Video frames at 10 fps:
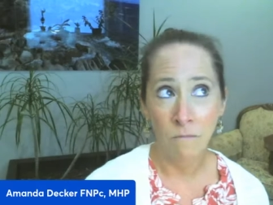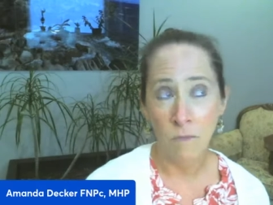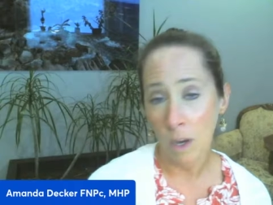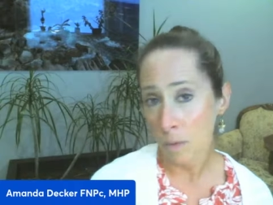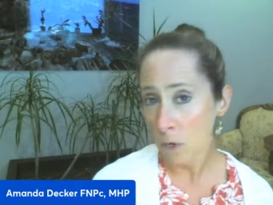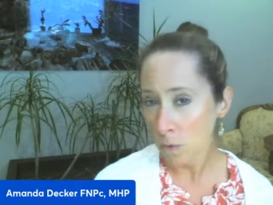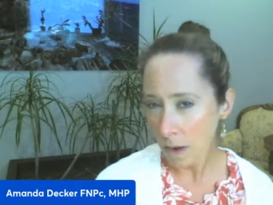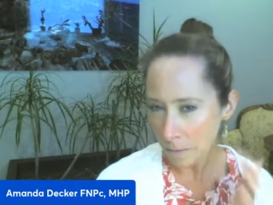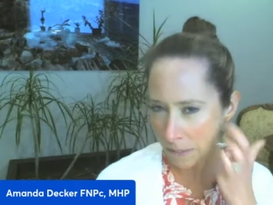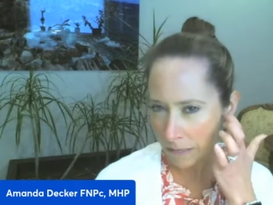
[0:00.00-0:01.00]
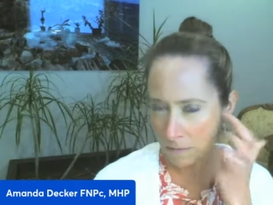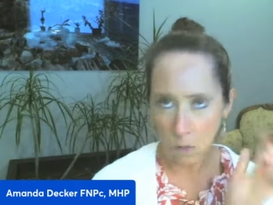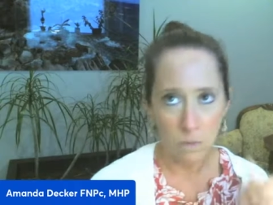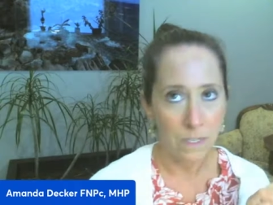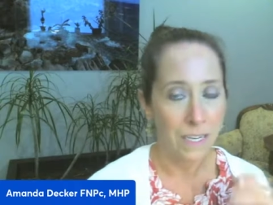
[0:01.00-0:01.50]
I believe.
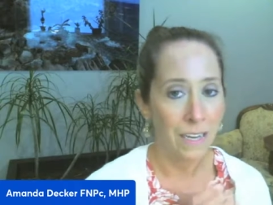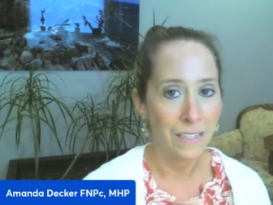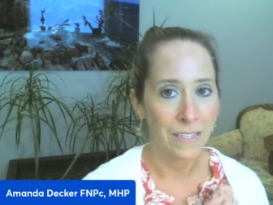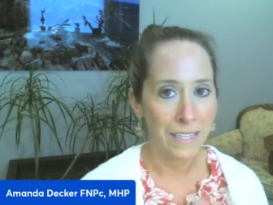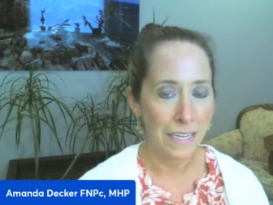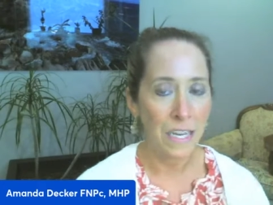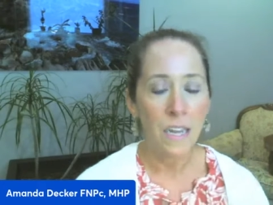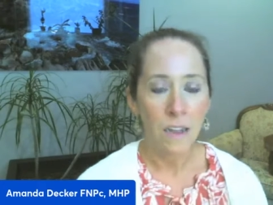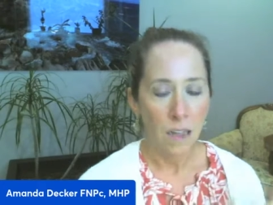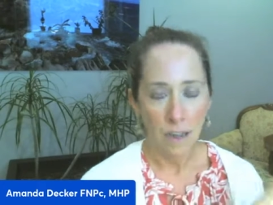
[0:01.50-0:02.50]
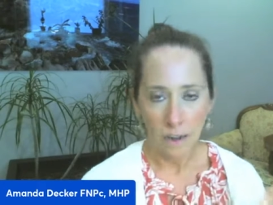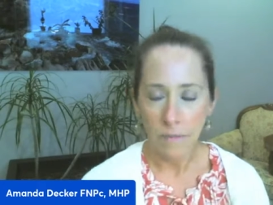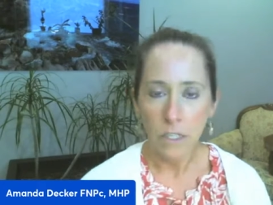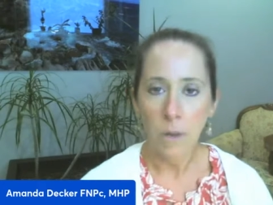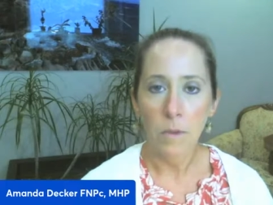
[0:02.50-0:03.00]
No, Tiz. I have
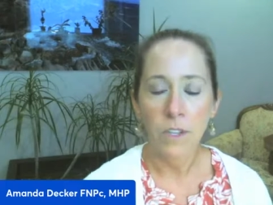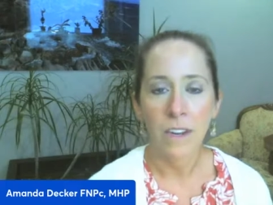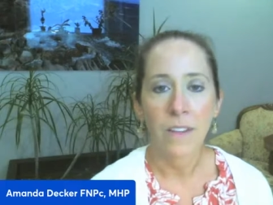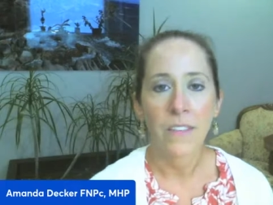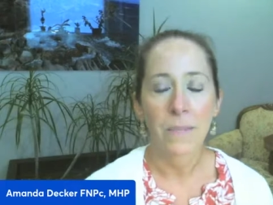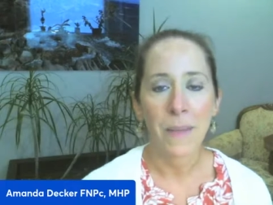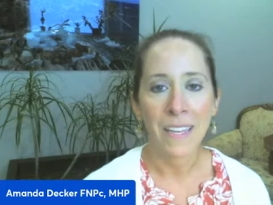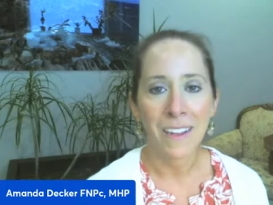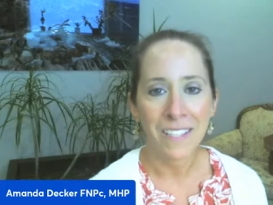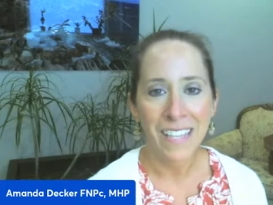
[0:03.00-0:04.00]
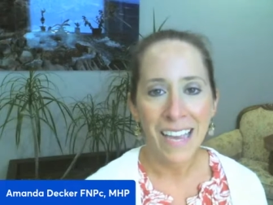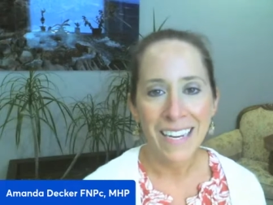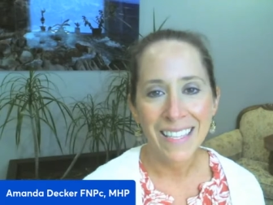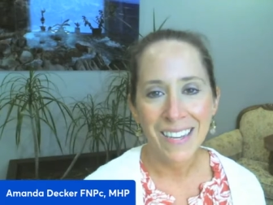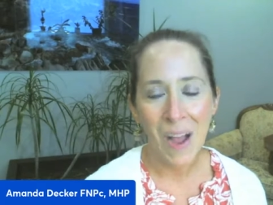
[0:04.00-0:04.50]
to double check on that spelling. I'll cite it
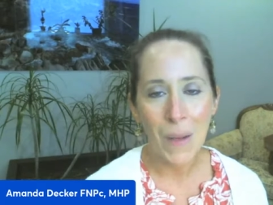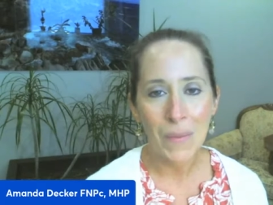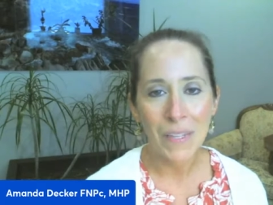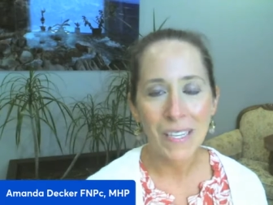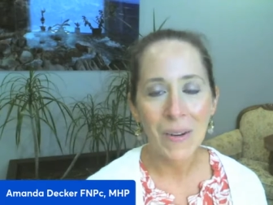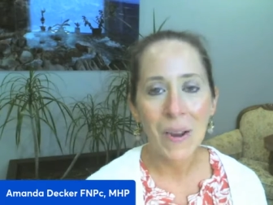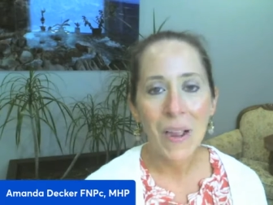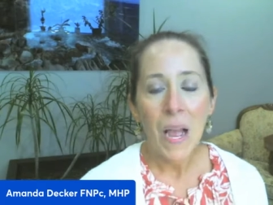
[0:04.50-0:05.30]
in the comments here.